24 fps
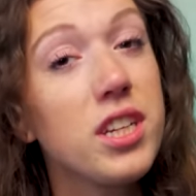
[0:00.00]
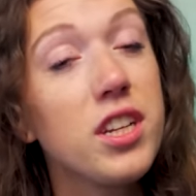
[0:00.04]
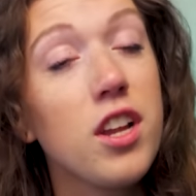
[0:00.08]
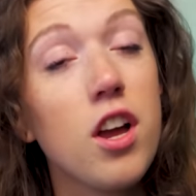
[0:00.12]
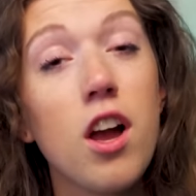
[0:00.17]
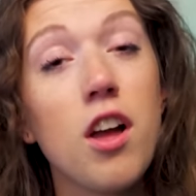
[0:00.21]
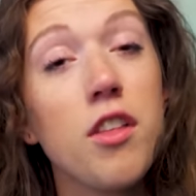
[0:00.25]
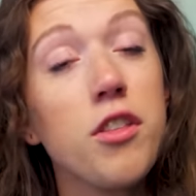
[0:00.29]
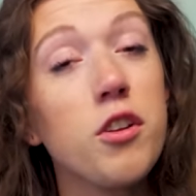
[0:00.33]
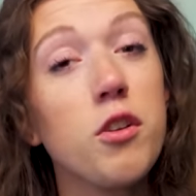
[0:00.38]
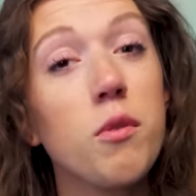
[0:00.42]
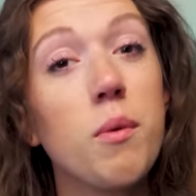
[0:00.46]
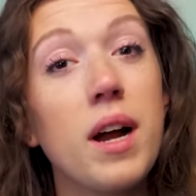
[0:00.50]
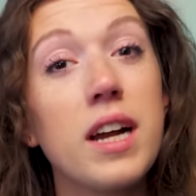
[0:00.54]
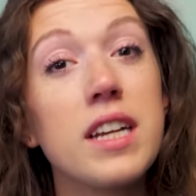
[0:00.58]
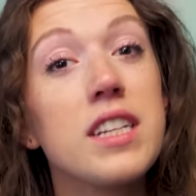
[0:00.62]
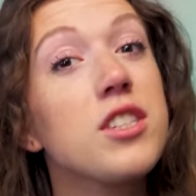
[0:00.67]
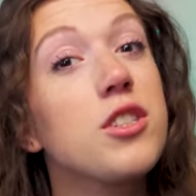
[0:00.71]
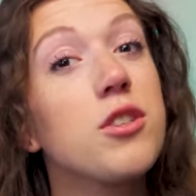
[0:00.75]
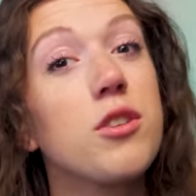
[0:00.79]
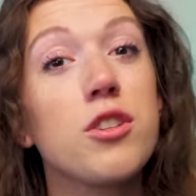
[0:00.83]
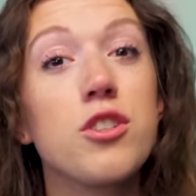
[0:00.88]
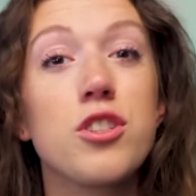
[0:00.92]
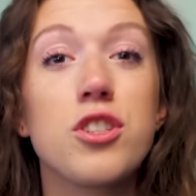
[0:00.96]
Otherwise,
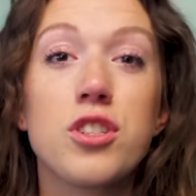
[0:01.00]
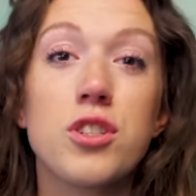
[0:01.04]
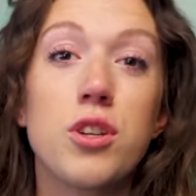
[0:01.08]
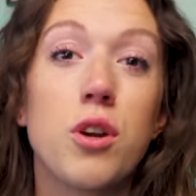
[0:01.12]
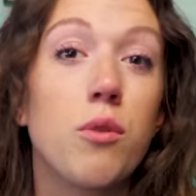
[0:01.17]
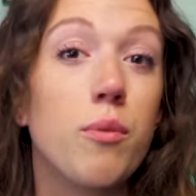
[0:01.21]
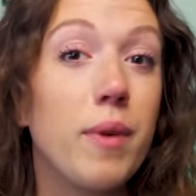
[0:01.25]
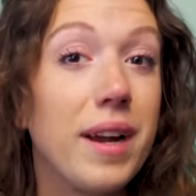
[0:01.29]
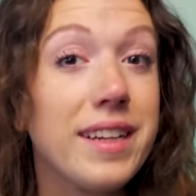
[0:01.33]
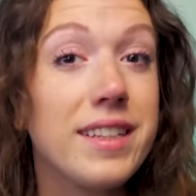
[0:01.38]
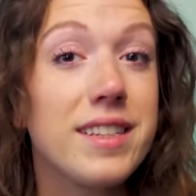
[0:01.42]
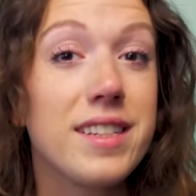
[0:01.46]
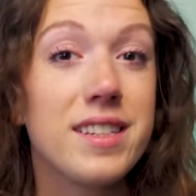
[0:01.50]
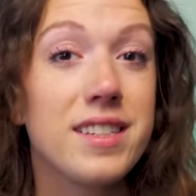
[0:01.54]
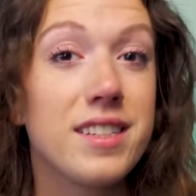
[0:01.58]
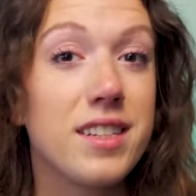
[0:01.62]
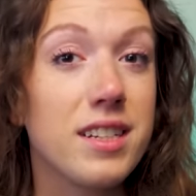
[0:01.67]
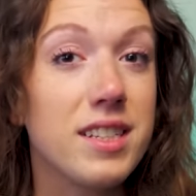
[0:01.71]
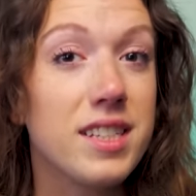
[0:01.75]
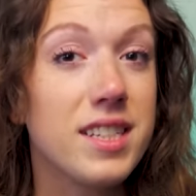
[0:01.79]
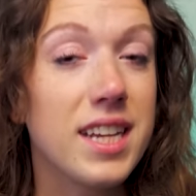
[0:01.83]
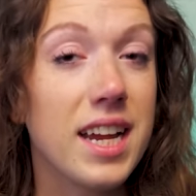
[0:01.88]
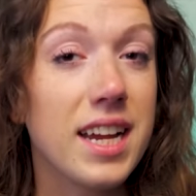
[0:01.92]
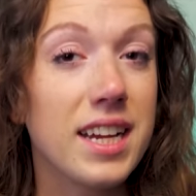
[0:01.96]
you can just go right to
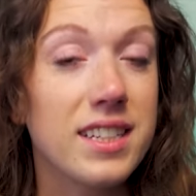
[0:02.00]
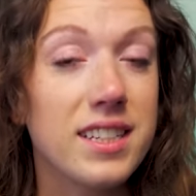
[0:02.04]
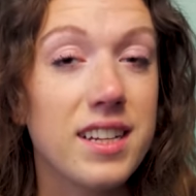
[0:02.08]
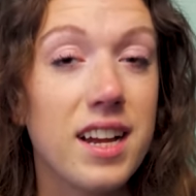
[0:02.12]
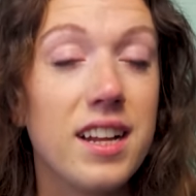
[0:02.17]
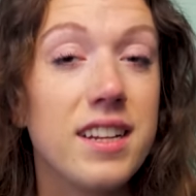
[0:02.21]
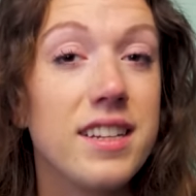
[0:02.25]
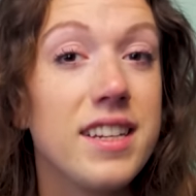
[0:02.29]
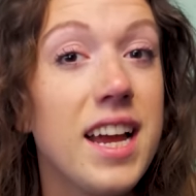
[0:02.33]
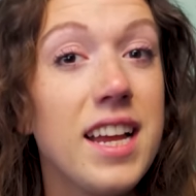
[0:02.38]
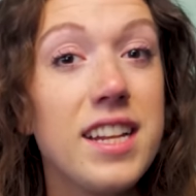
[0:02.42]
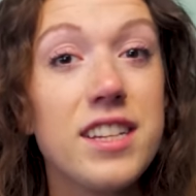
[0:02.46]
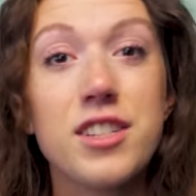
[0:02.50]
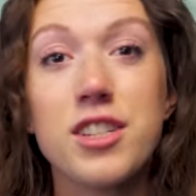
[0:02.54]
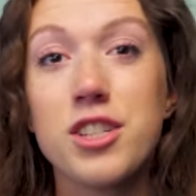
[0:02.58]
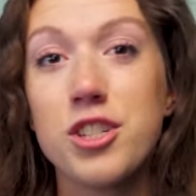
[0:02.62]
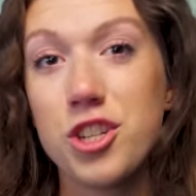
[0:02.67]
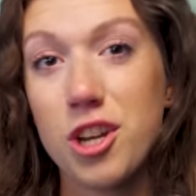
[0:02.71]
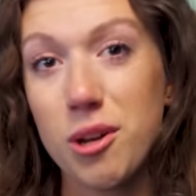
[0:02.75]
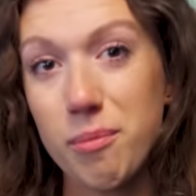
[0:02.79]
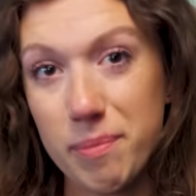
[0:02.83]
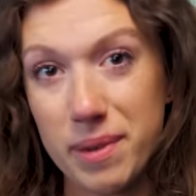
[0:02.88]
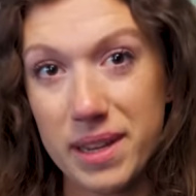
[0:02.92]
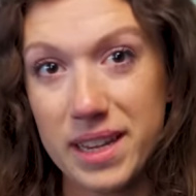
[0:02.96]
studstack.net to
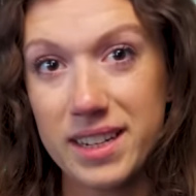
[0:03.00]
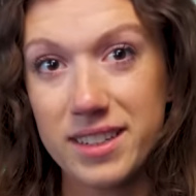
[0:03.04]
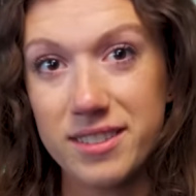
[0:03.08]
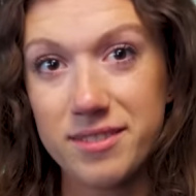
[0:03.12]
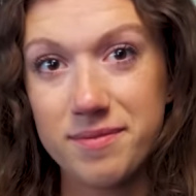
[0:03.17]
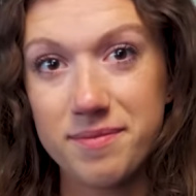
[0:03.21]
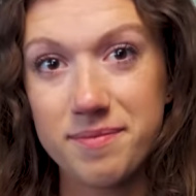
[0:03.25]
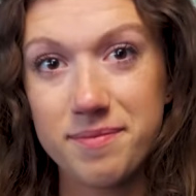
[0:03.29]
jump in.